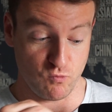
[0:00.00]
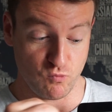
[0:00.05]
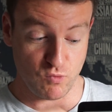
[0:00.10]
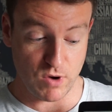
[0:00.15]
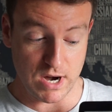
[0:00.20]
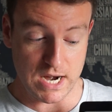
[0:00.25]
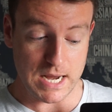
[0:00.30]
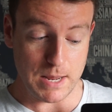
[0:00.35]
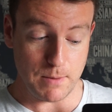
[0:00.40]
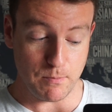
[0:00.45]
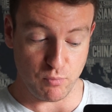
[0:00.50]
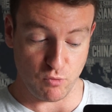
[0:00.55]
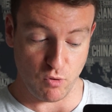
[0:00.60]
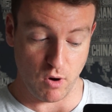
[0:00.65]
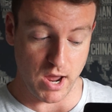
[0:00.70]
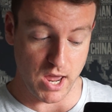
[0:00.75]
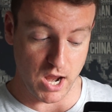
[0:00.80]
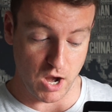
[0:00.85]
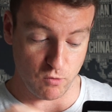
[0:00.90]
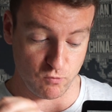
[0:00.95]
really
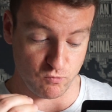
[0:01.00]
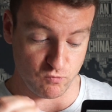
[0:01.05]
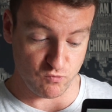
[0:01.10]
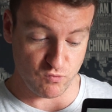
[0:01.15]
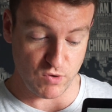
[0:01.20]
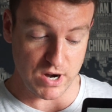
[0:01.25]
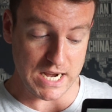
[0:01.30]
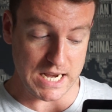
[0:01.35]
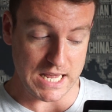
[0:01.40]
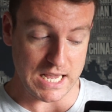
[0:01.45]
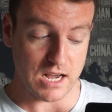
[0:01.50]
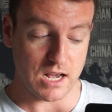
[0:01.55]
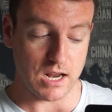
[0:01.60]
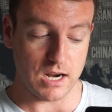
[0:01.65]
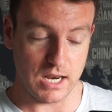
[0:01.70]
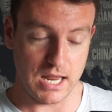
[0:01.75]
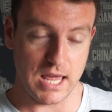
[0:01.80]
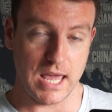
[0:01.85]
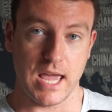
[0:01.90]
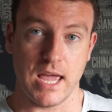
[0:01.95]
bright and a really
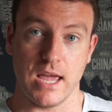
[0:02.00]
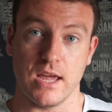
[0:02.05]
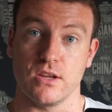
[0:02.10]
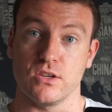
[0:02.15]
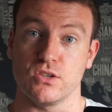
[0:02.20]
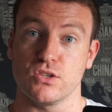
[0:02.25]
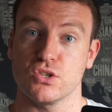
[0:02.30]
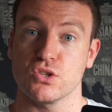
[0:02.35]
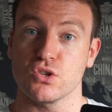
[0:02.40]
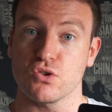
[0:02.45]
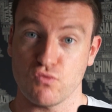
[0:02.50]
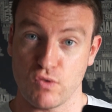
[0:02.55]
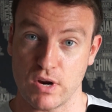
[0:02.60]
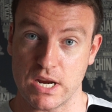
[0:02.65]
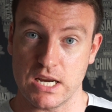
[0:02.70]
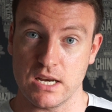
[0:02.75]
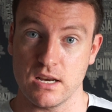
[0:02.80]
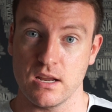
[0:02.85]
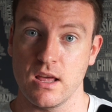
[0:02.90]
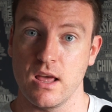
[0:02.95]
clear
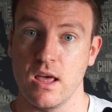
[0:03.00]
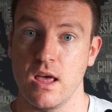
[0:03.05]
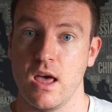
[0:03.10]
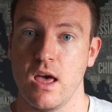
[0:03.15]
screen,